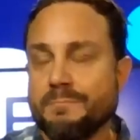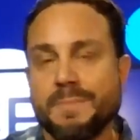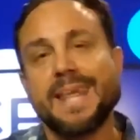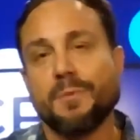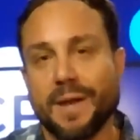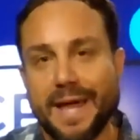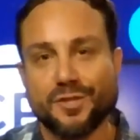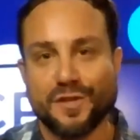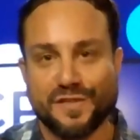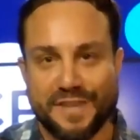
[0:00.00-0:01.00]
media
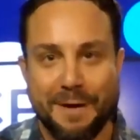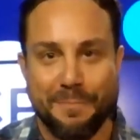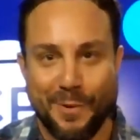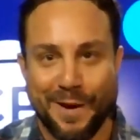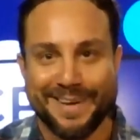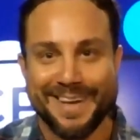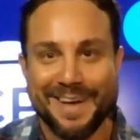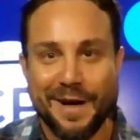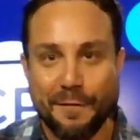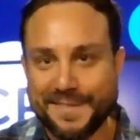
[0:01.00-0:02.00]
relations standpoint
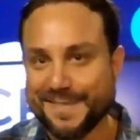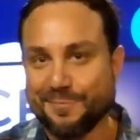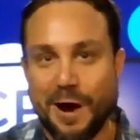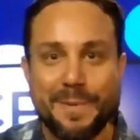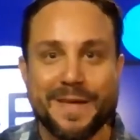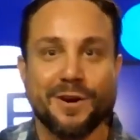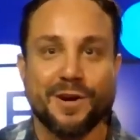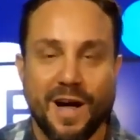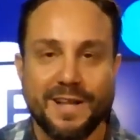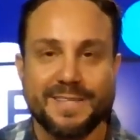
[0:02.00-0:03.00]
of scrubbing
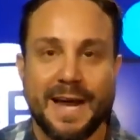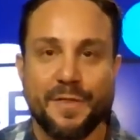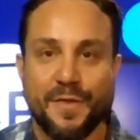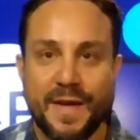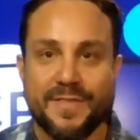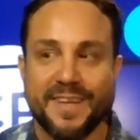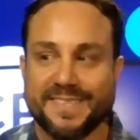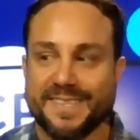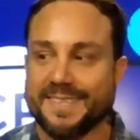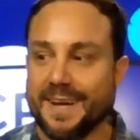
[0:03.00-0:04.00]
your content. I think
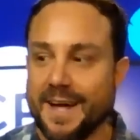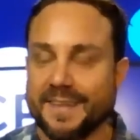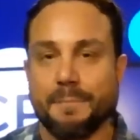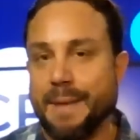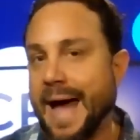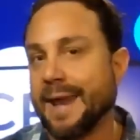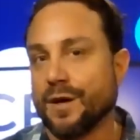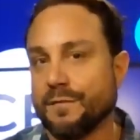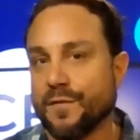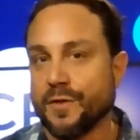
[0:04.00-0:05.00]
it's a bad
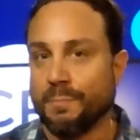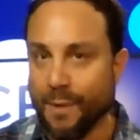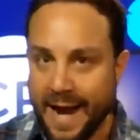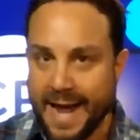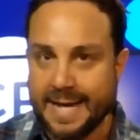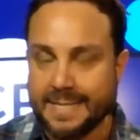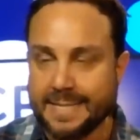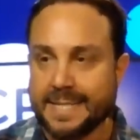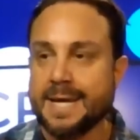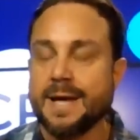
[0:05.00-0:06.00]
look for the brand,